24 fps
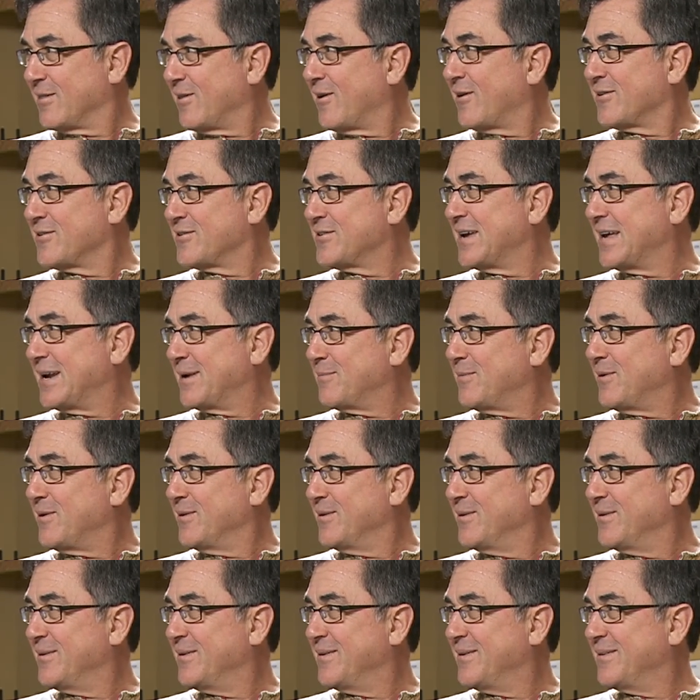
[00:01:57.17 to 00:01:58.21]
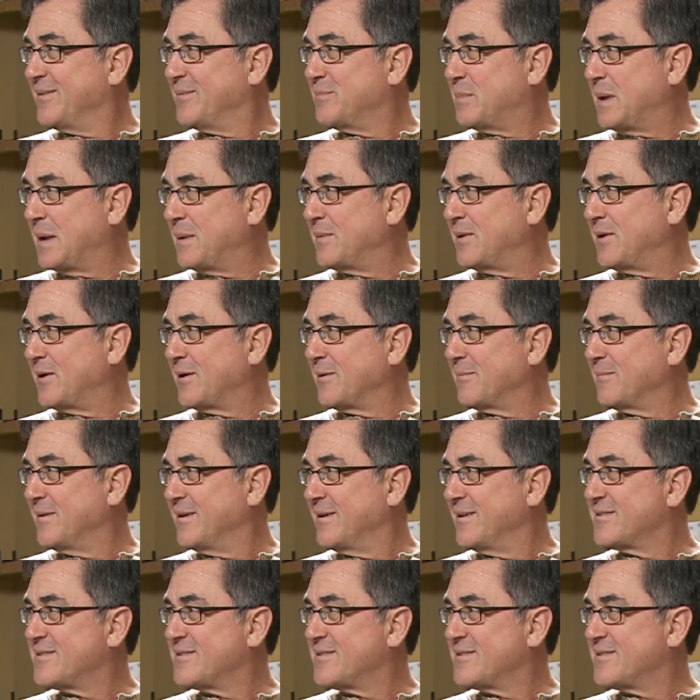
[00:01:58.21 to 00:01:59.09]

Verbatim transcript: large animal, baby arm.